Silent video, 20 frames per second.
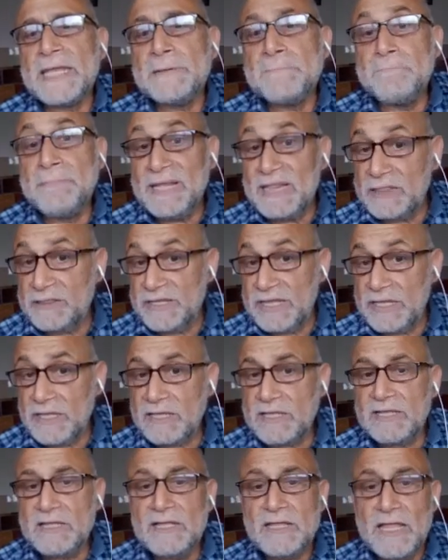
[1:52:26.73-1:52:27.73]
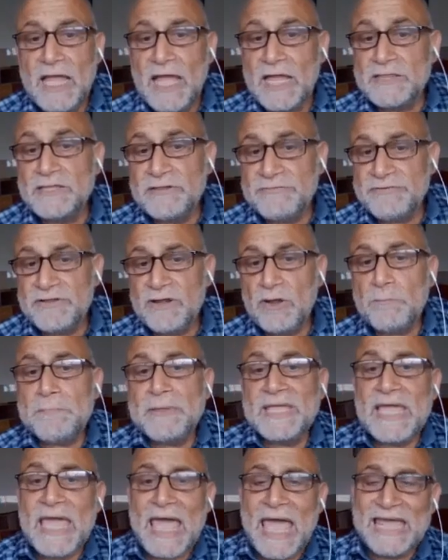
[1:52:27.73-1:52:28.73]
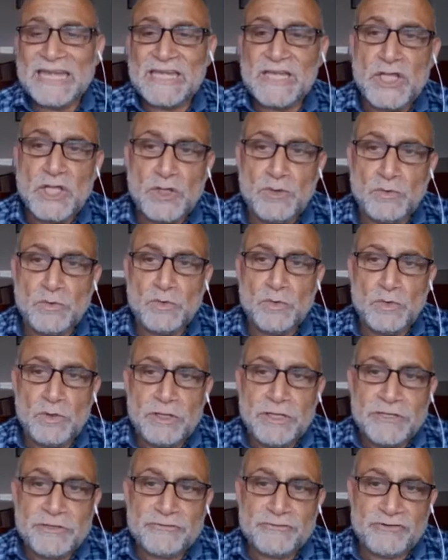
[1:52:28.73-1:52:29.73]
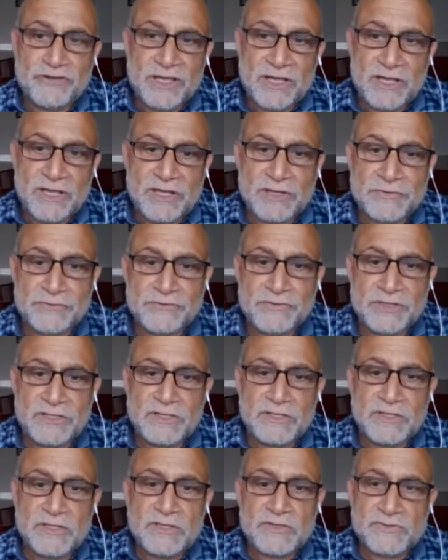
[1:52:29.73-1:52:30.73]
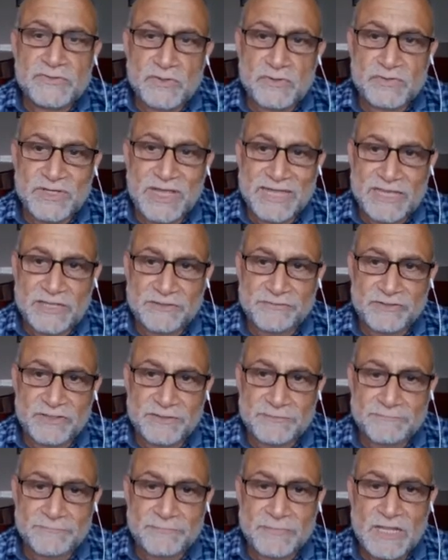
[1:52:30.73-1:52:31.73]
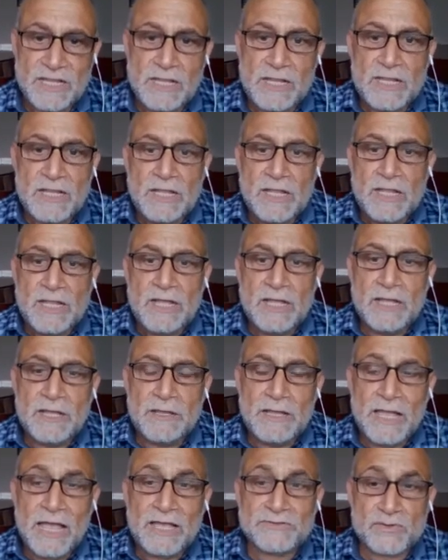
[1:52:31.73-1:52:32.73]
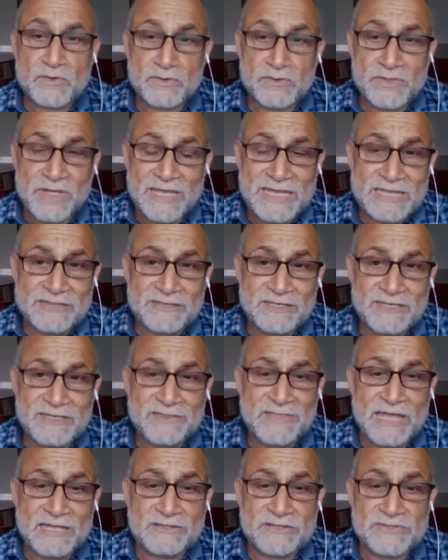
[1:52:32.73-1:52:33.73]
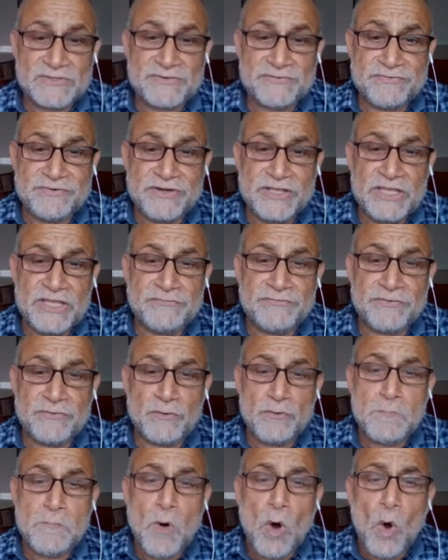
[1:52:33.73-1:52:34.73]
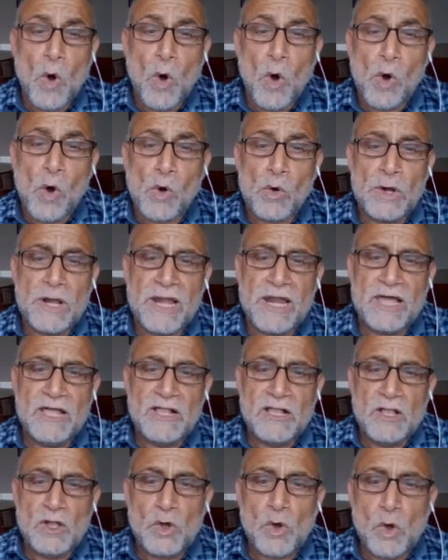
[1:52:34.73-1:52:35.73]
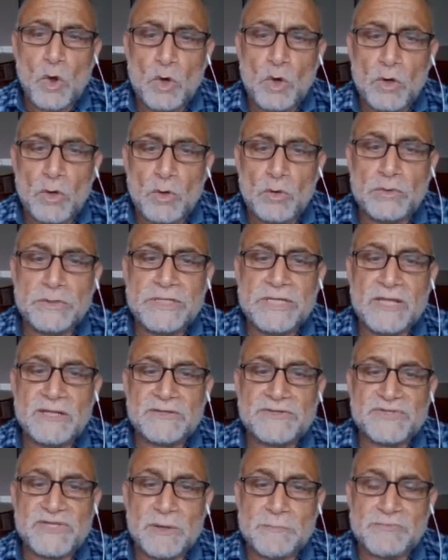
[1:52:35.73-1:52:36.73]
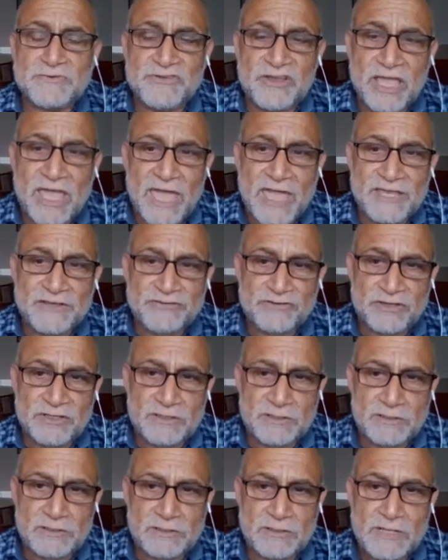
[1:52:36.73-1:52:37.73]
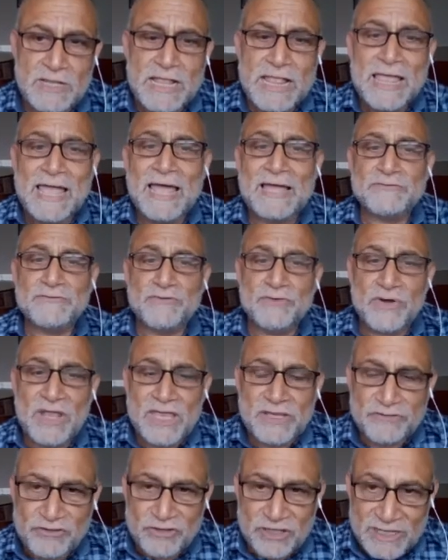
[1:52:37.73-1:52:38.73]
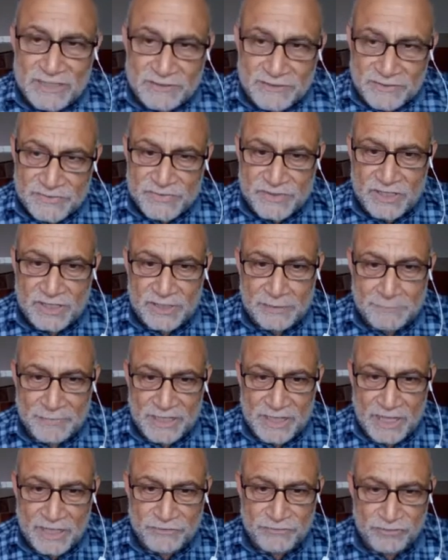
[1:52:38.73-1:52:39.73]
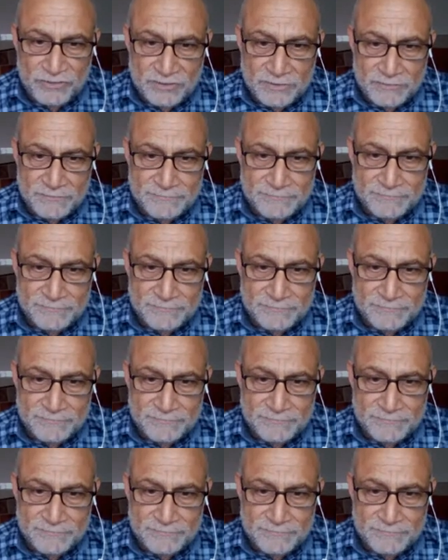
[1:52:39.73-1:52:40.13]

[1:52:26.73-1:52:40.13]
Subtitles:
building and developing a new shared society. A society that is free from all colonial subjugation and racial discrimination.